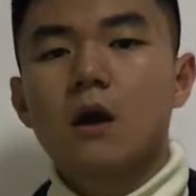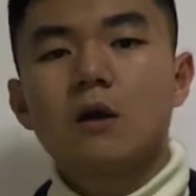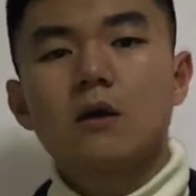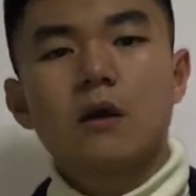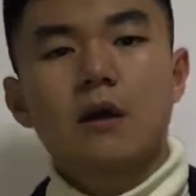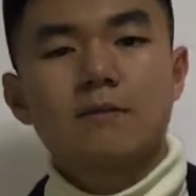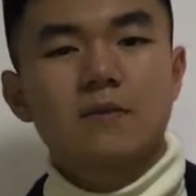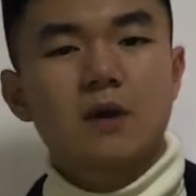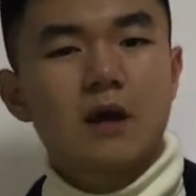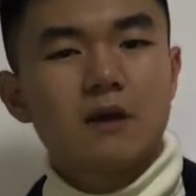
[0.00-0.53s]
Hello,
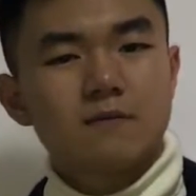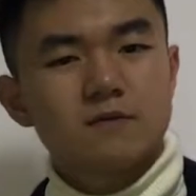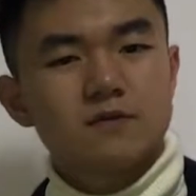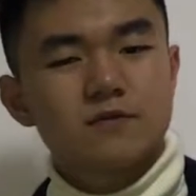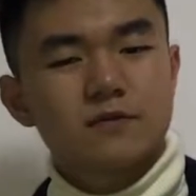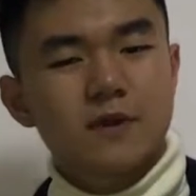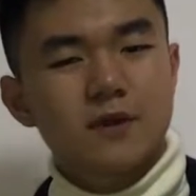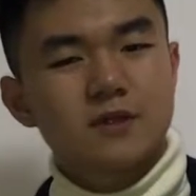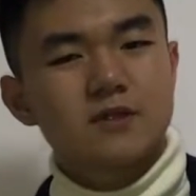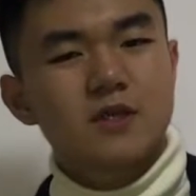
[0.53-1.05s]
I'm comes
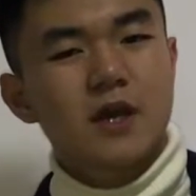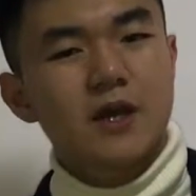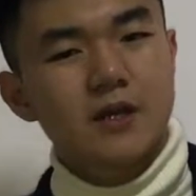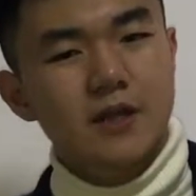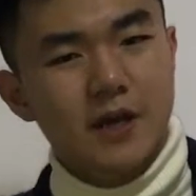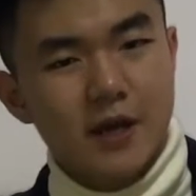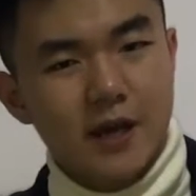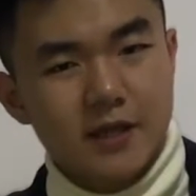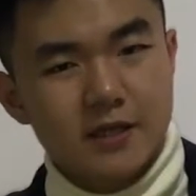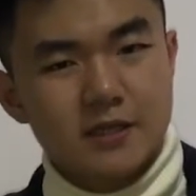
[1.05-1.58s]
from
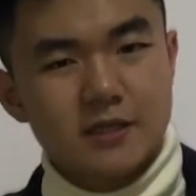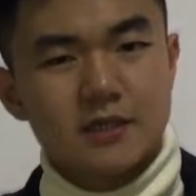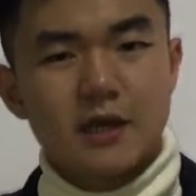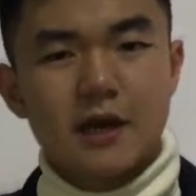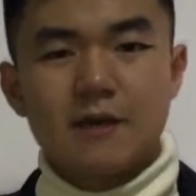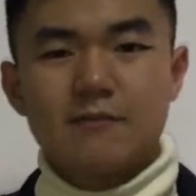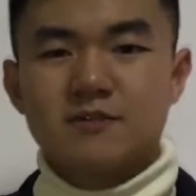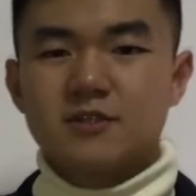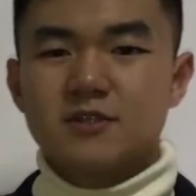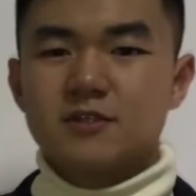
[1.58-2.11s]
China and
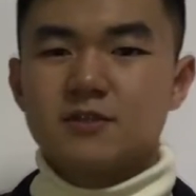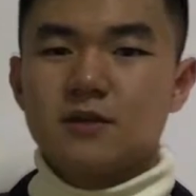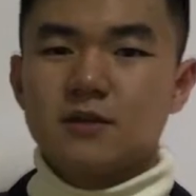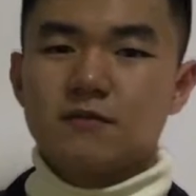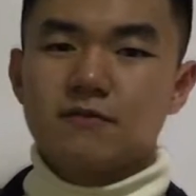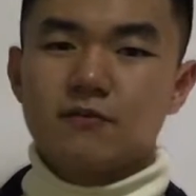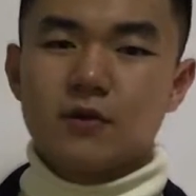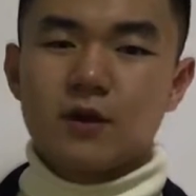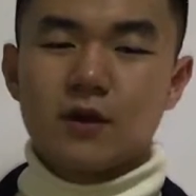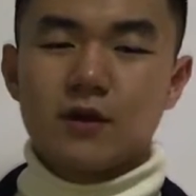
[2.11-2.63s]
I'm a
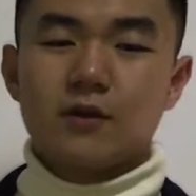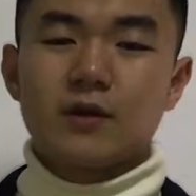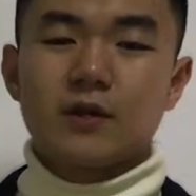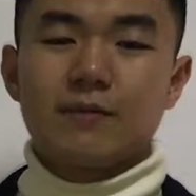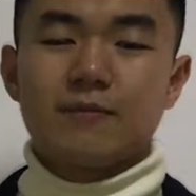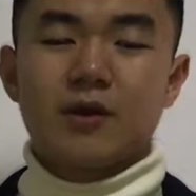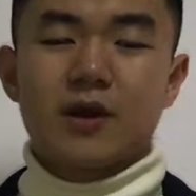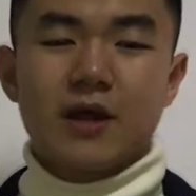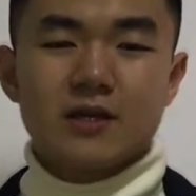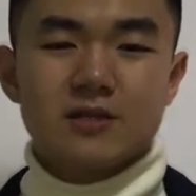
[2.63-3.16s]
student from
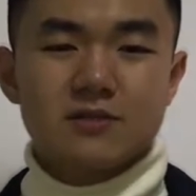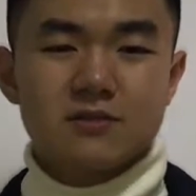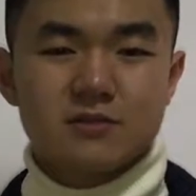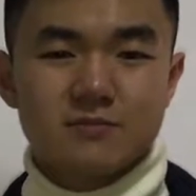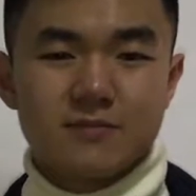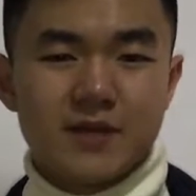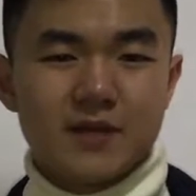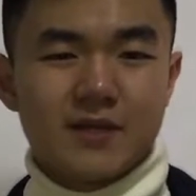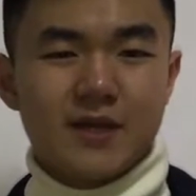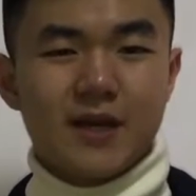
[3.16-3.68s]
Guangdong High School.
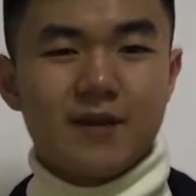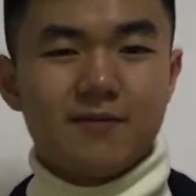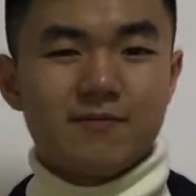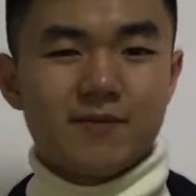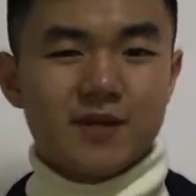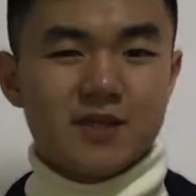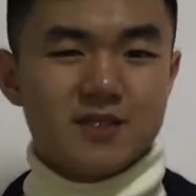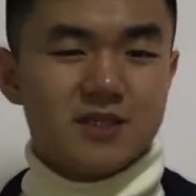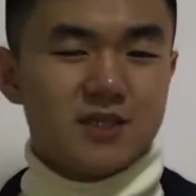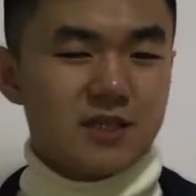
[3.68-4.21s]
My name
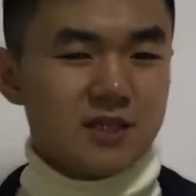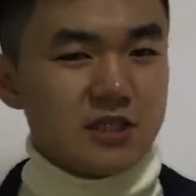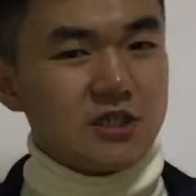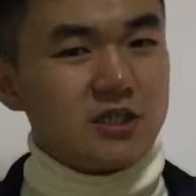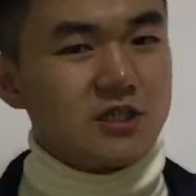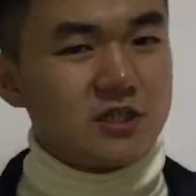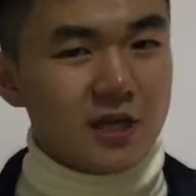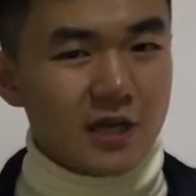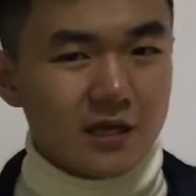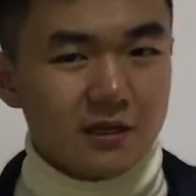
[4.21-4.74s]
is
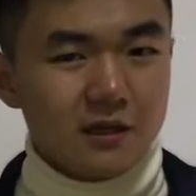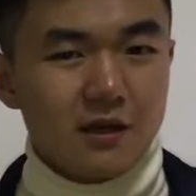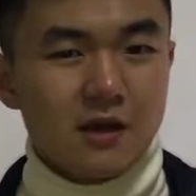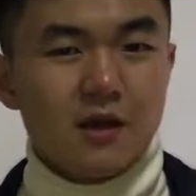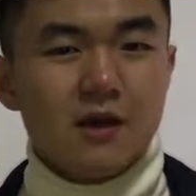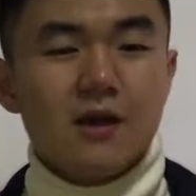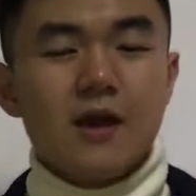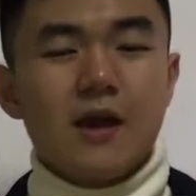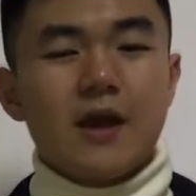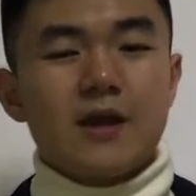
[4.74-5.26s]
Yiqing Zhang,
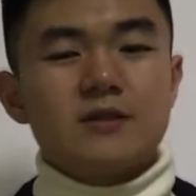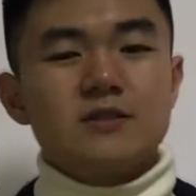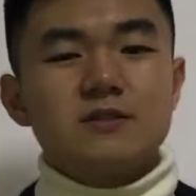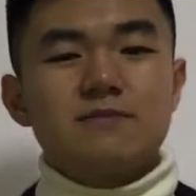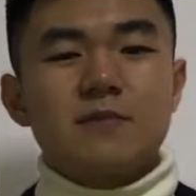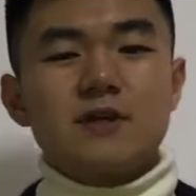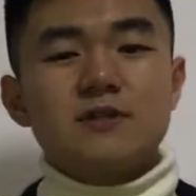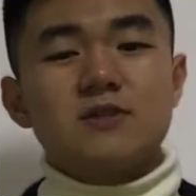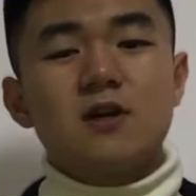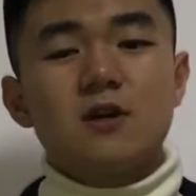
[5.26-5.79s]

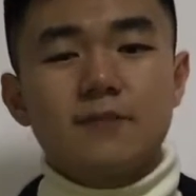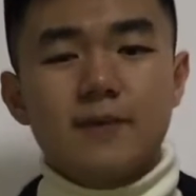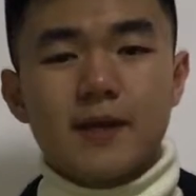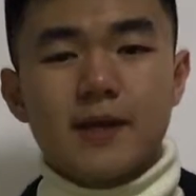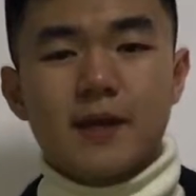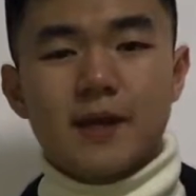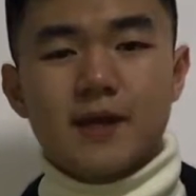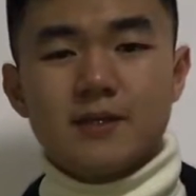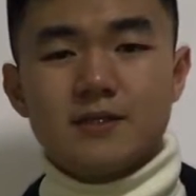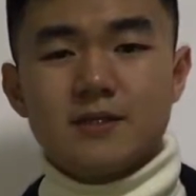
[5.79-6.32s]
and my topic
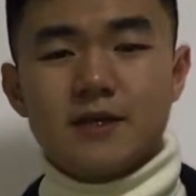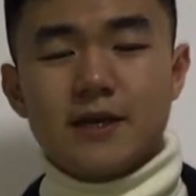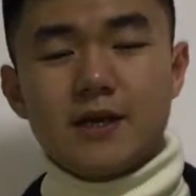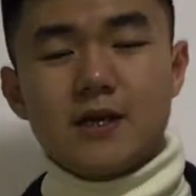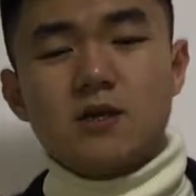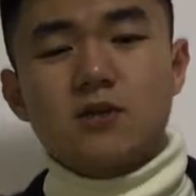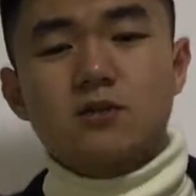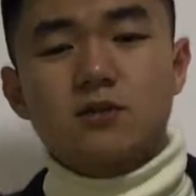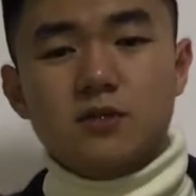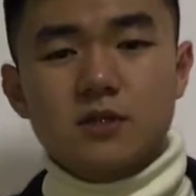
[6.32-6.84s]
is
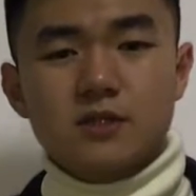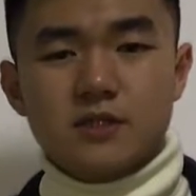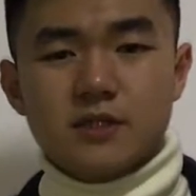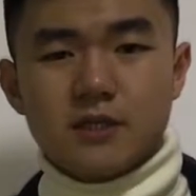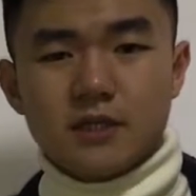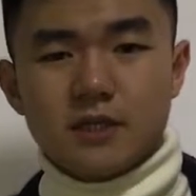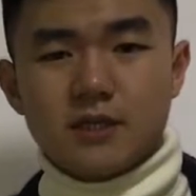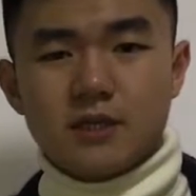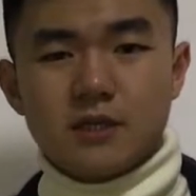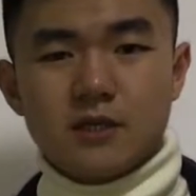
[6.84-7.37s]
air
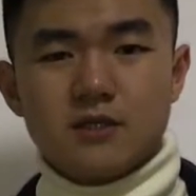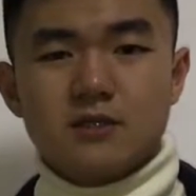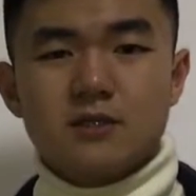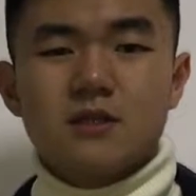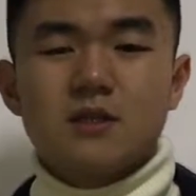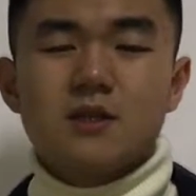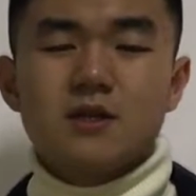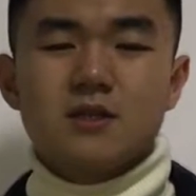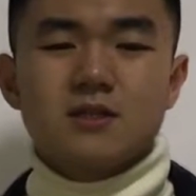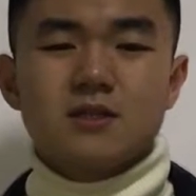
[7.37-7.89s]
quality because
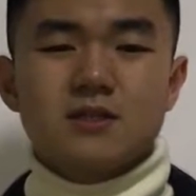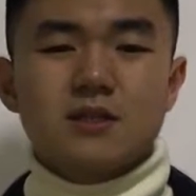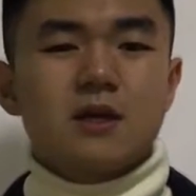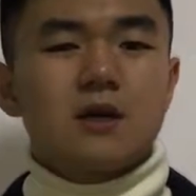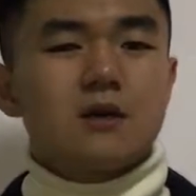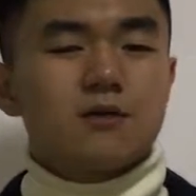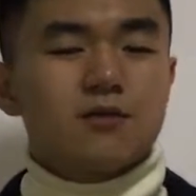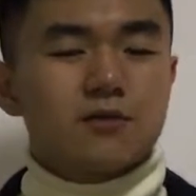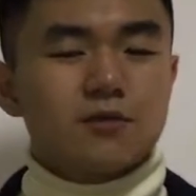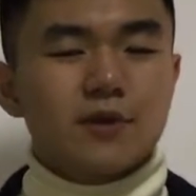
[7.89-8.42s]
there
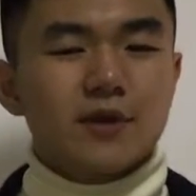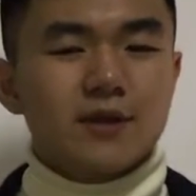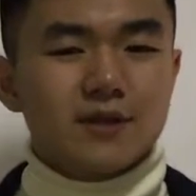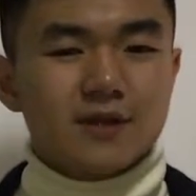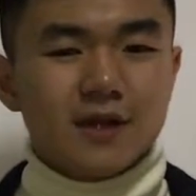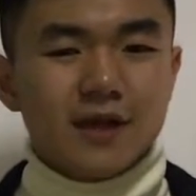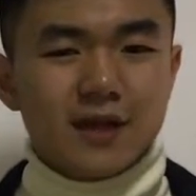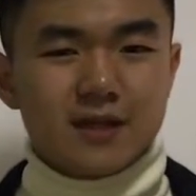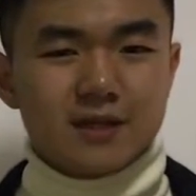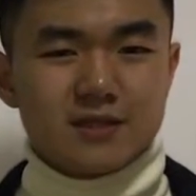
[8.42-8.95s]
are three
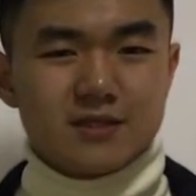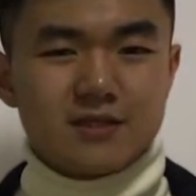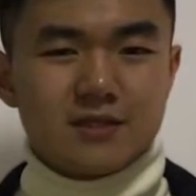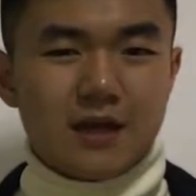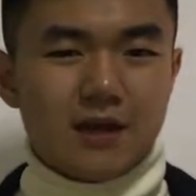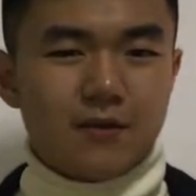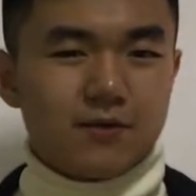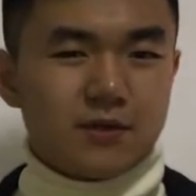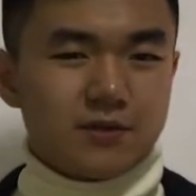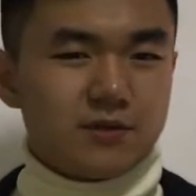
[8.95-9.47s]
things
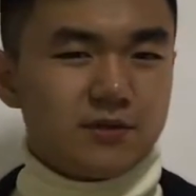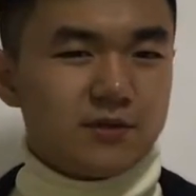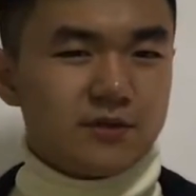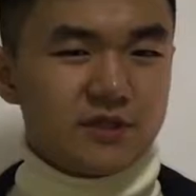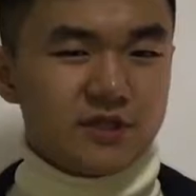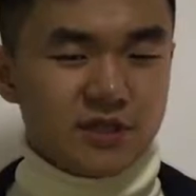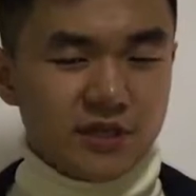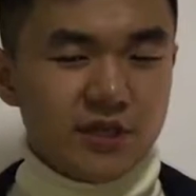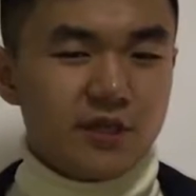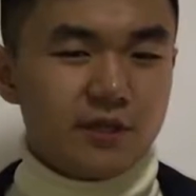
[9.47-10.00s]
I wanted to
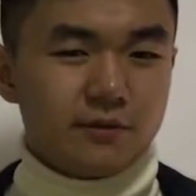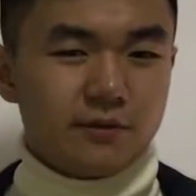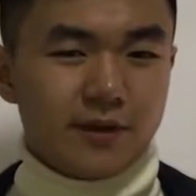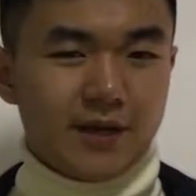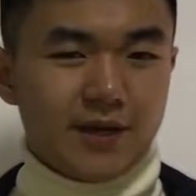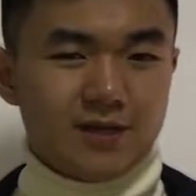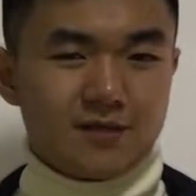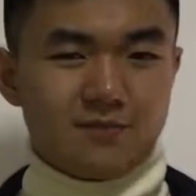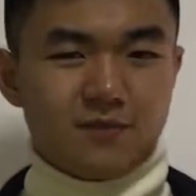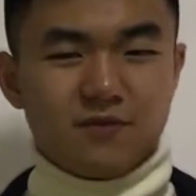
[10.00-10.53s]
share
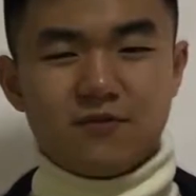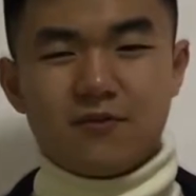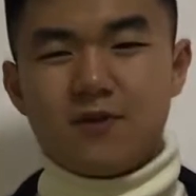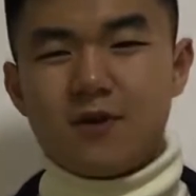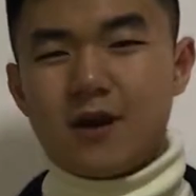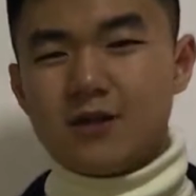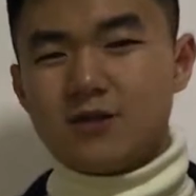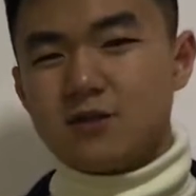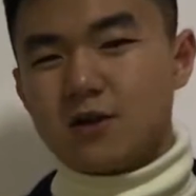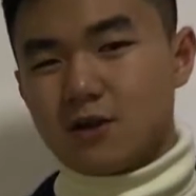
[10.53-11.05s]
with
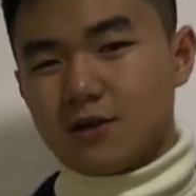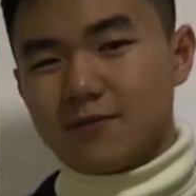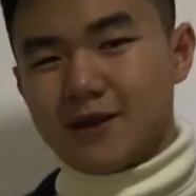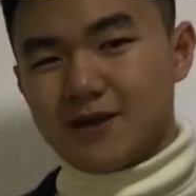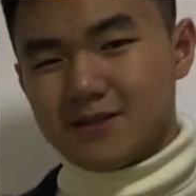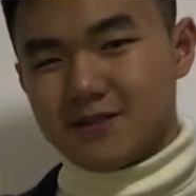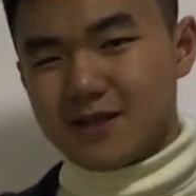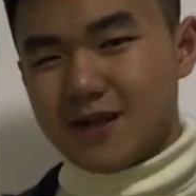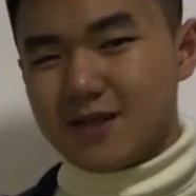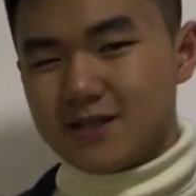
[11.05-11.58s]
before I talk
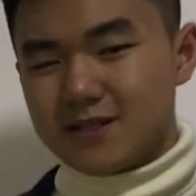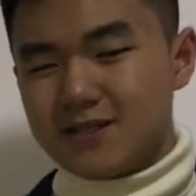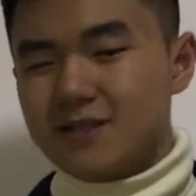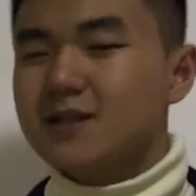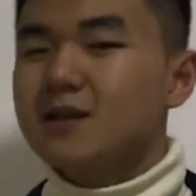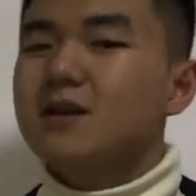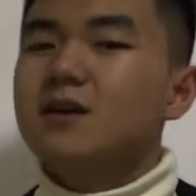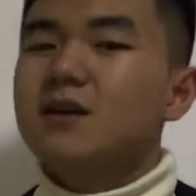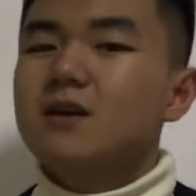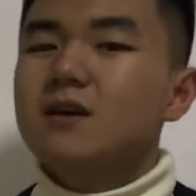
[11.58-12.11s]
about that.
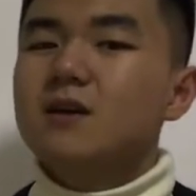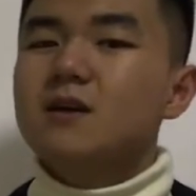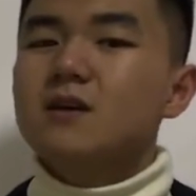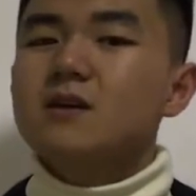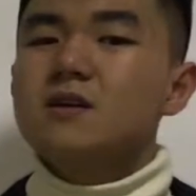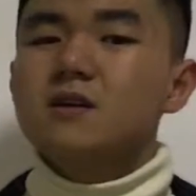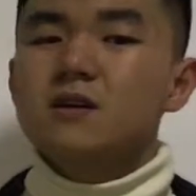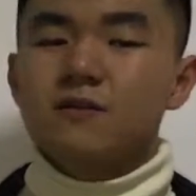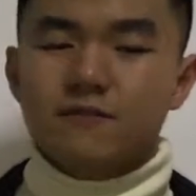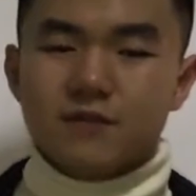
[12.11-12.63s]

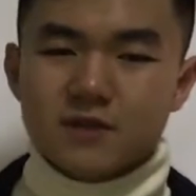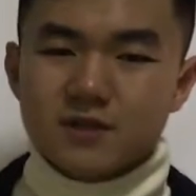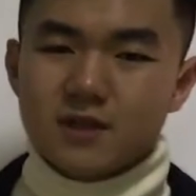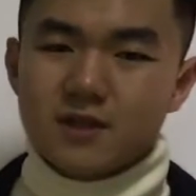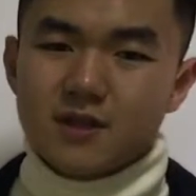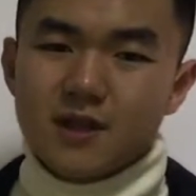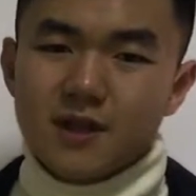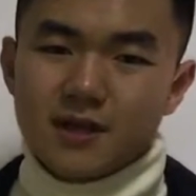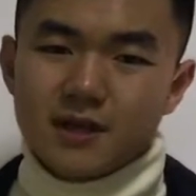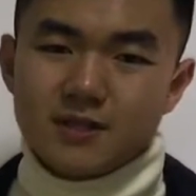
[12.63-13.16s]
First
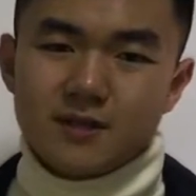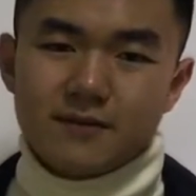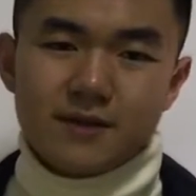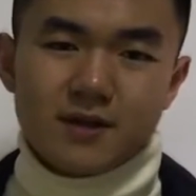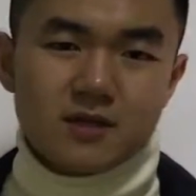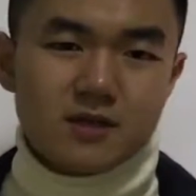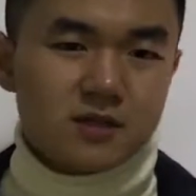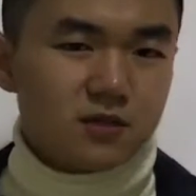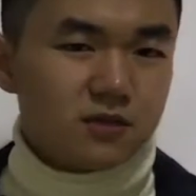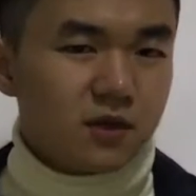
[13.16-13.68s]
thing is
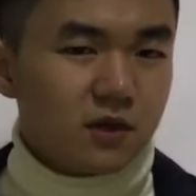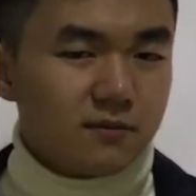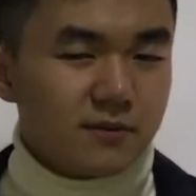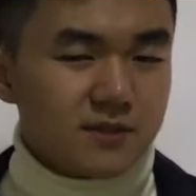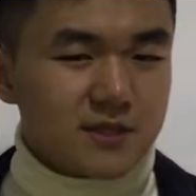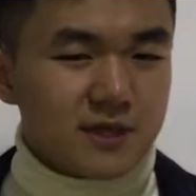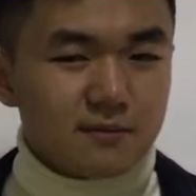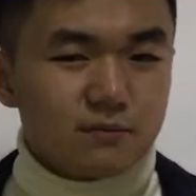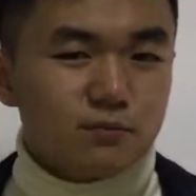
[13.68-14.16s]
about this global